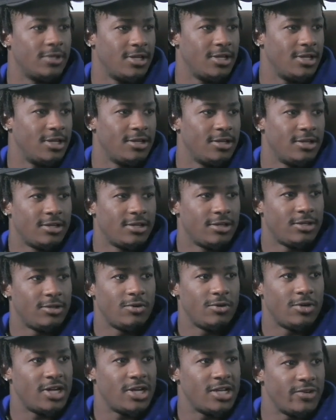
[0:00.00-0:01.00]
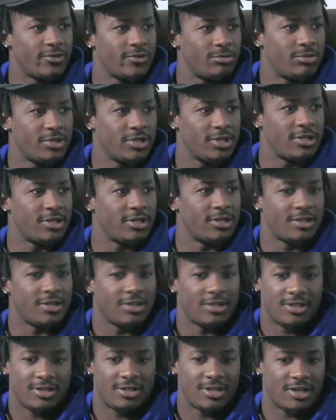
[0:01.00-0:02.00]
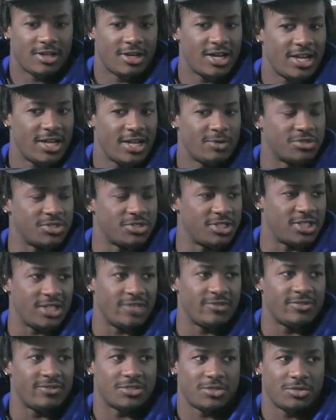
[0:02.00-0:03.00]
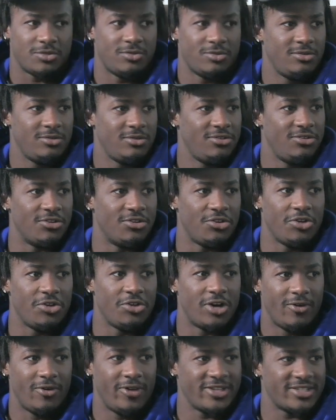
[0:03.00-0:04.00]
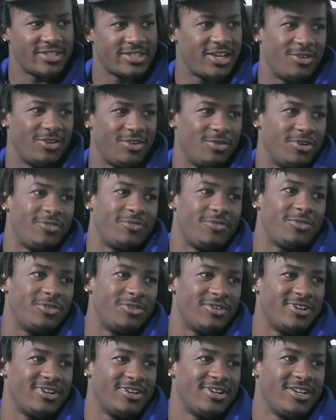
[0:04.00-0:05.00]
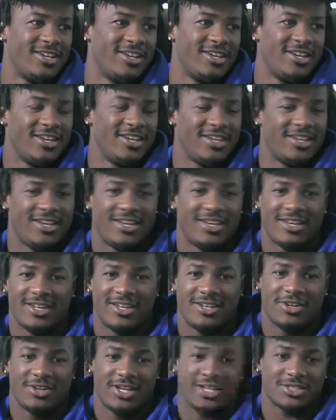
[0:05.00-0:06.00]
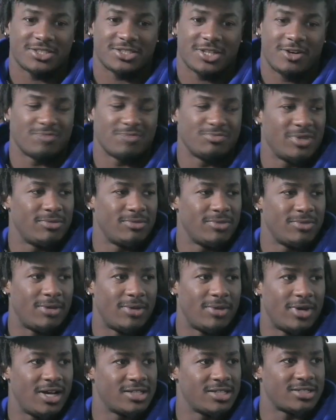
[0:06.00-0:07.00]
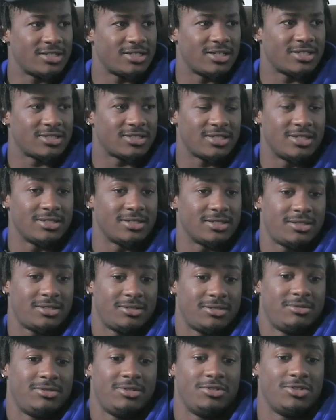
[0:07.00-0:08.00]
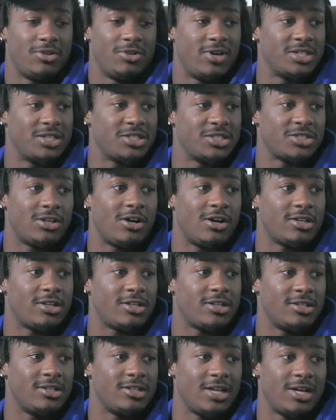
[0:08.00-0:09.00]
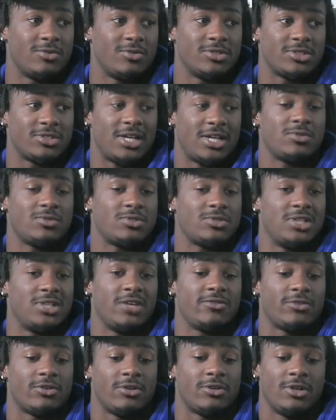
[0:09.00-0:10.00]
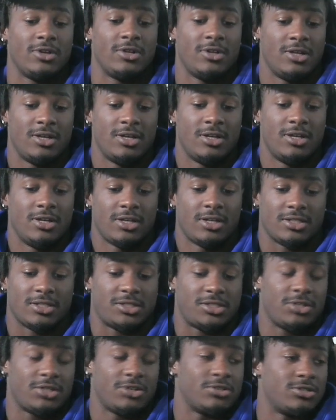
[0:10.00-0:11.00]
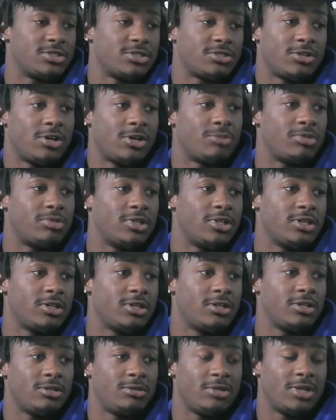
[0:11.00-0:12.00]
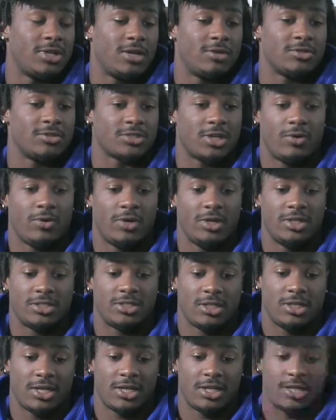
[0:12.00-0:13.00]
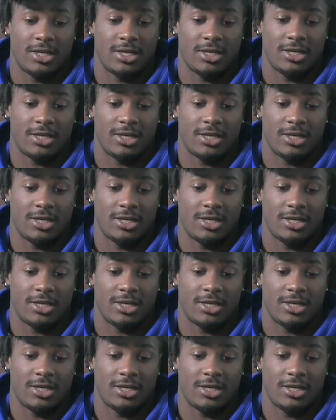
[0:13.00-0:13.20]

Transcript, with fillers: Yeah. You ain't never been the guy that was given to. You know, you always had to work for it. Mm-hmm. And you know, mm-hmm. that's always been my mindset since, you know, I started. I was I was never considered a star player. You know, I was always the guy that